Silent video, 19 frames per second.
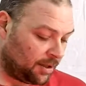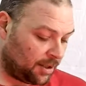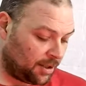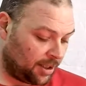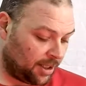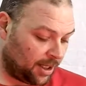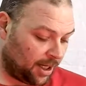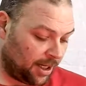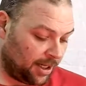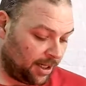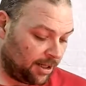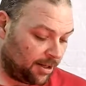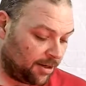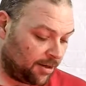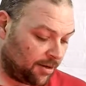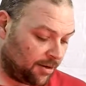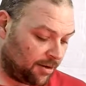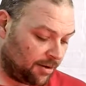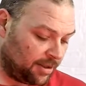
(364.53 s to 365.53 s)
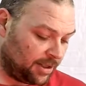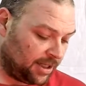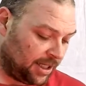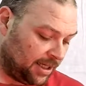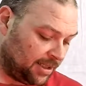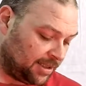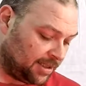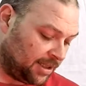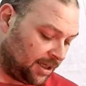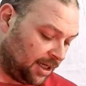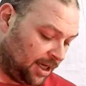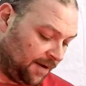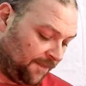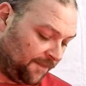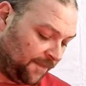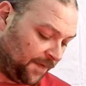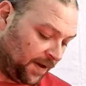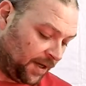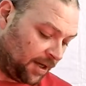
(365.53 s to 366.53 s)
guy here, DC
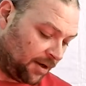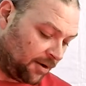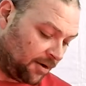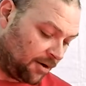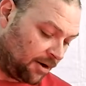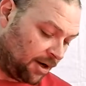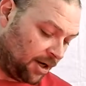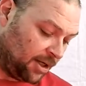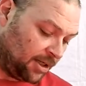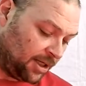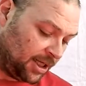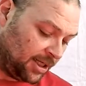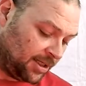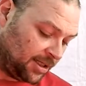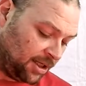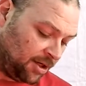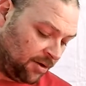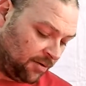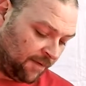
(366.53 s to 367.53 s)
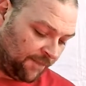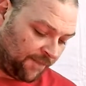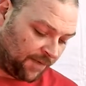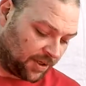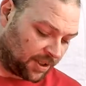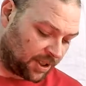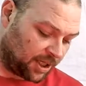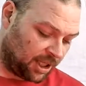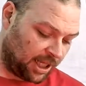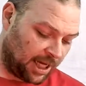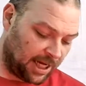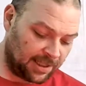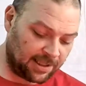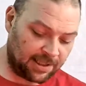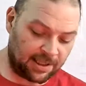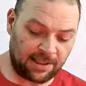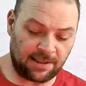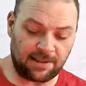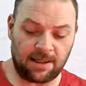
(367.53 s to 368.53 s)
figure, DC Universe
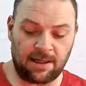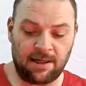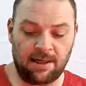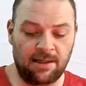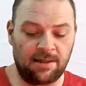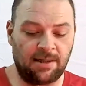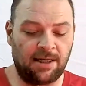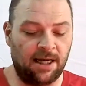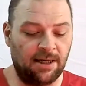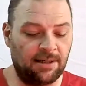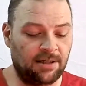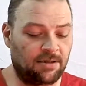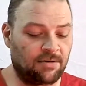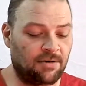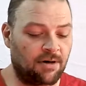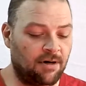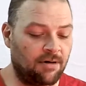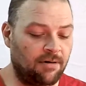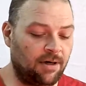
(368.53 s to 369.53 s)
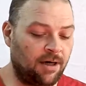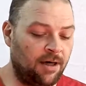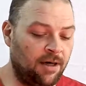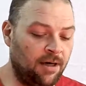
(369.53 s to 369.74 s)
Classics Deathstroke.